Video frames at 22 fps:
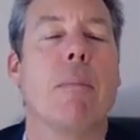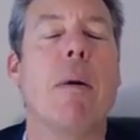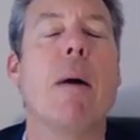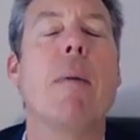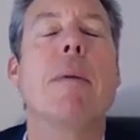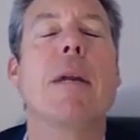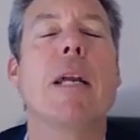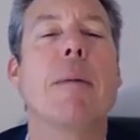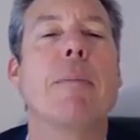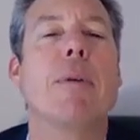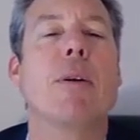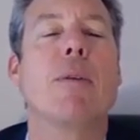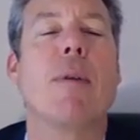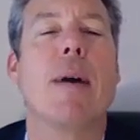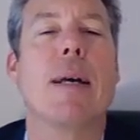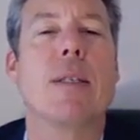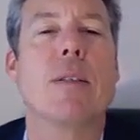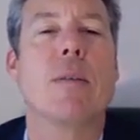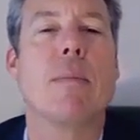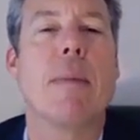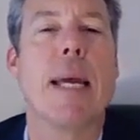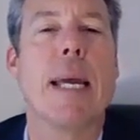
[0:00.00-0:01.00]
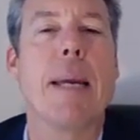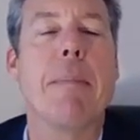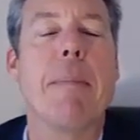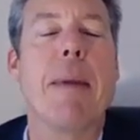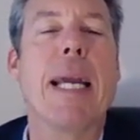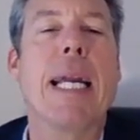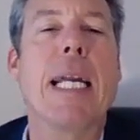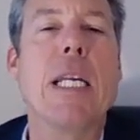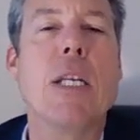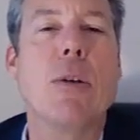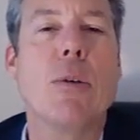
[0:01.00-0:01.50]
you know, pumping up your
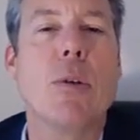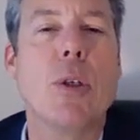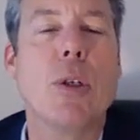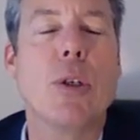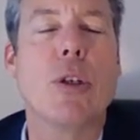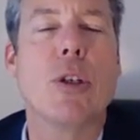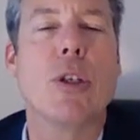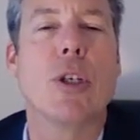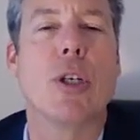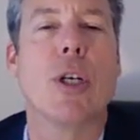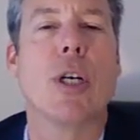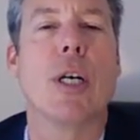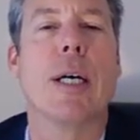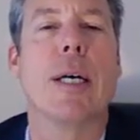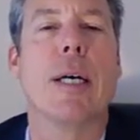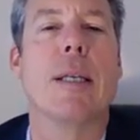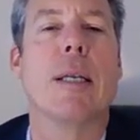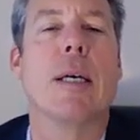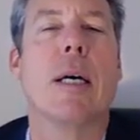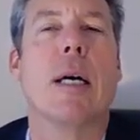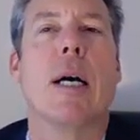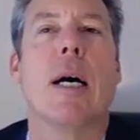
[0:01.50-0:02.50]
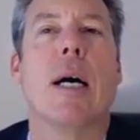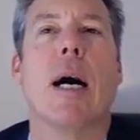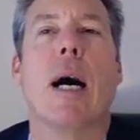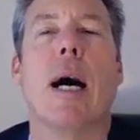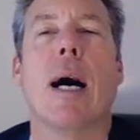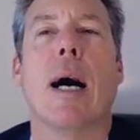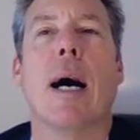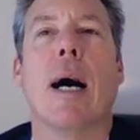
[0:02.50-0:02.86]
resume, making you look good.